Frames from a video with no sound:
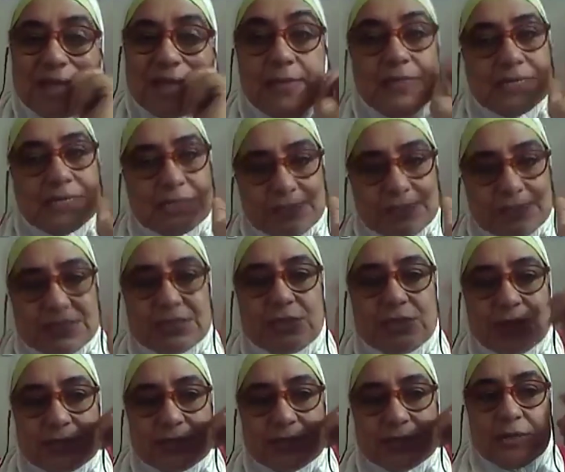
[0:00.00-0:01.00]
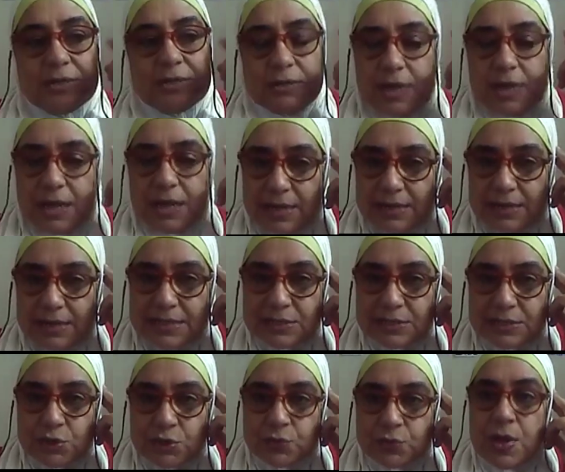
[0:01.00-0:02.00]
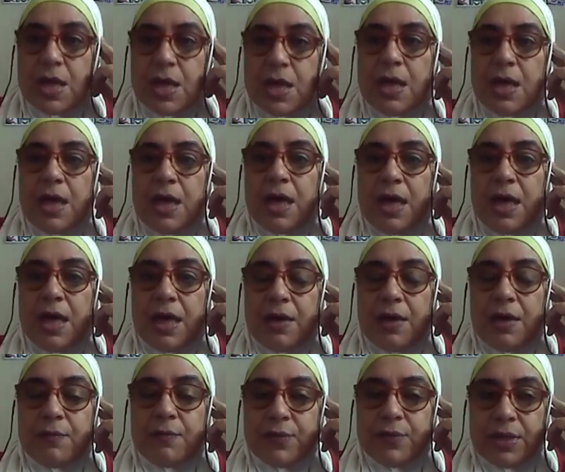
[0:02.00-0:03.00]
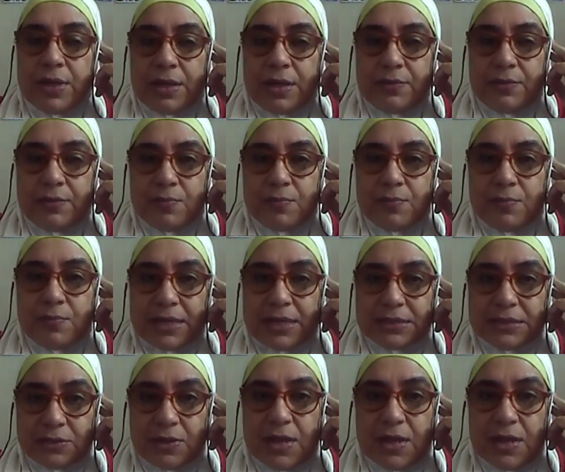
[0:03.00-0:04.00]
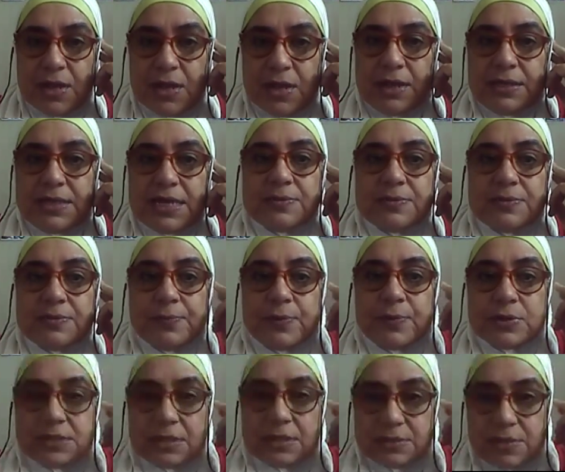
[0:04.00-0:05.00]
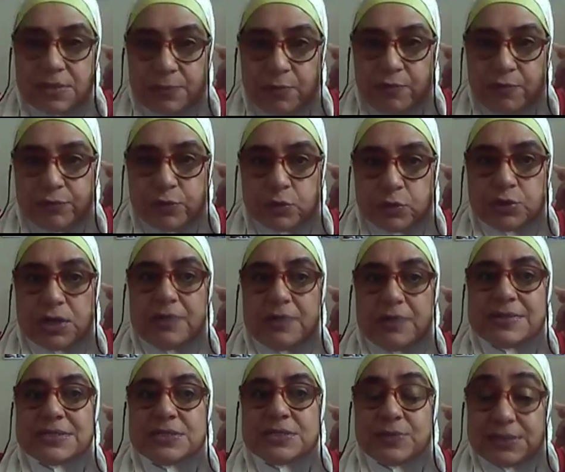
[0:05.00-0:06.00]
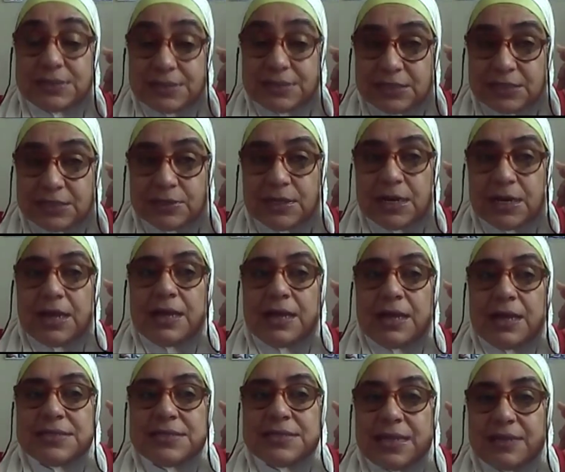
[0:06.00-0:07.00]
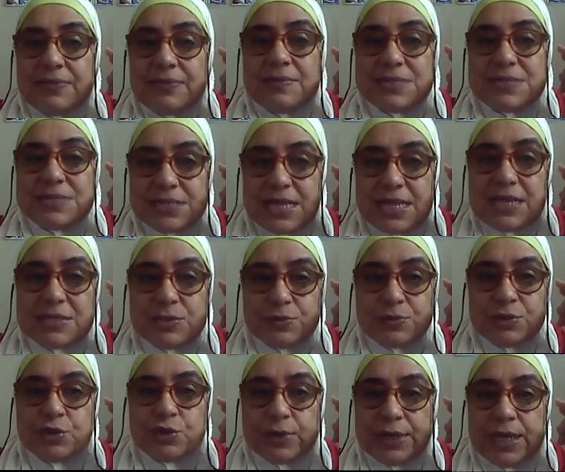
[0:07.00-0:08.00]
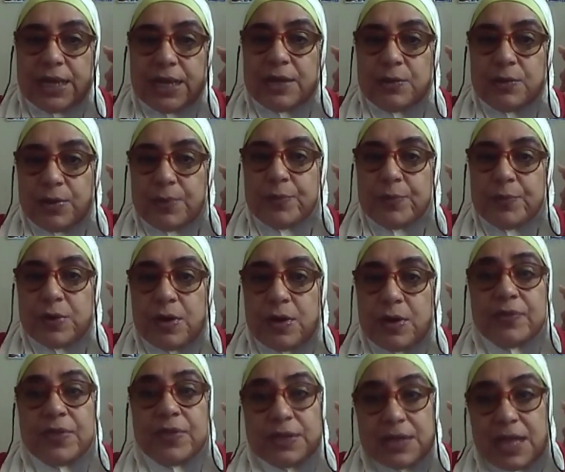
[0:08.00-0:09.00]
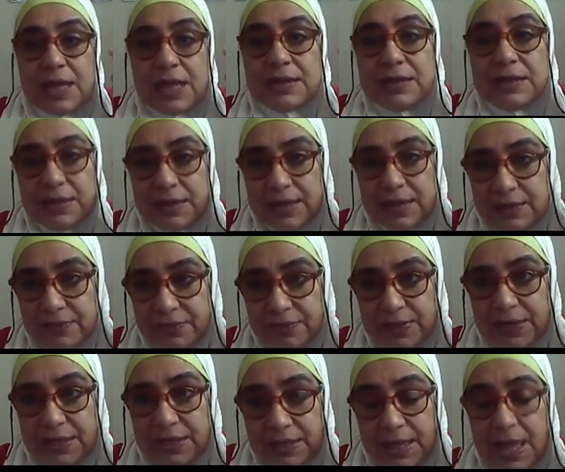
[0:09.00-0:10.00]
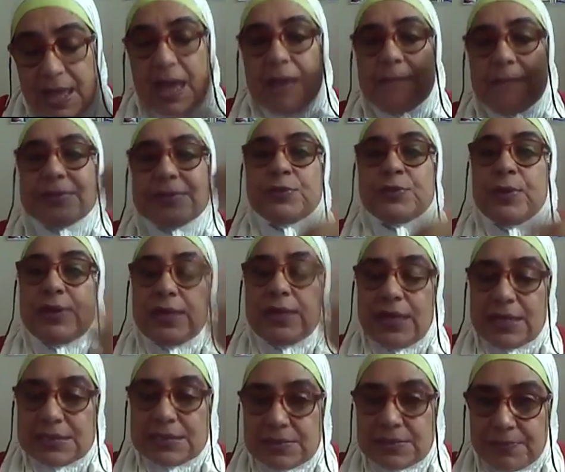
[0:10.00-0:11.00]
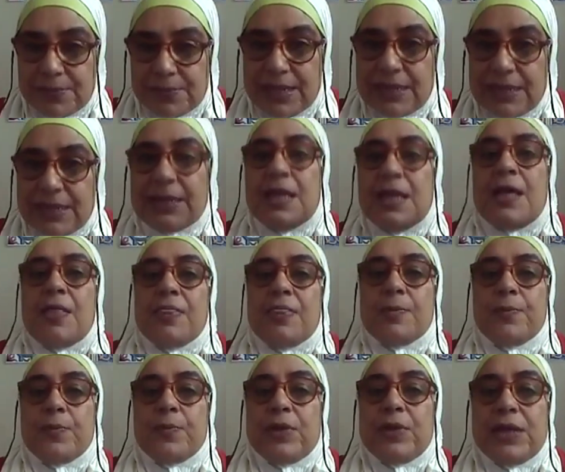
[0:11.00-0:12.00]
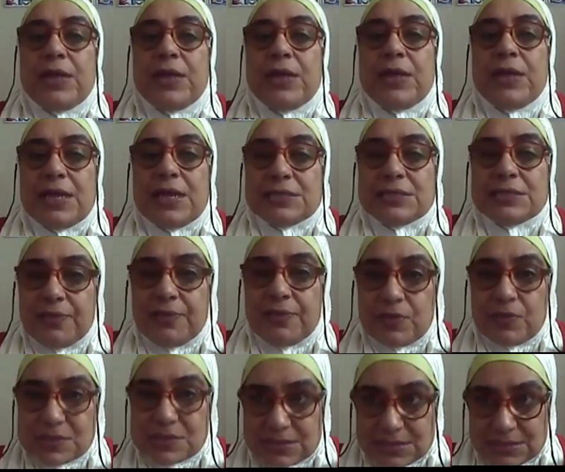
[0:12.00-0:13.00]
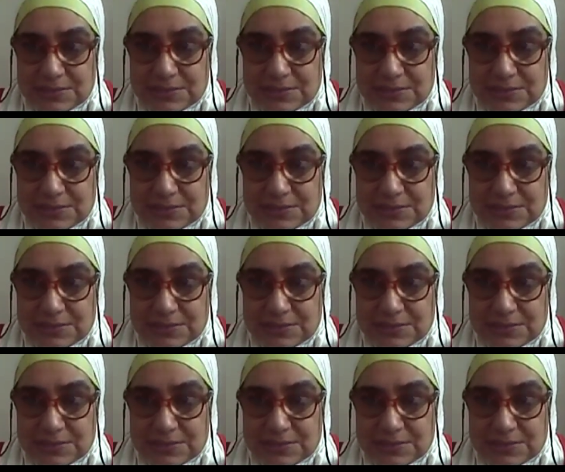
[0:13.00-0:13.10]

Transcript: This is just I need to remind you. Yes, the book of Dr. Ayman Swaid here said the mistakes which occur when pronouncing the non-lengthening yeah, but when he explained the book, he explained this.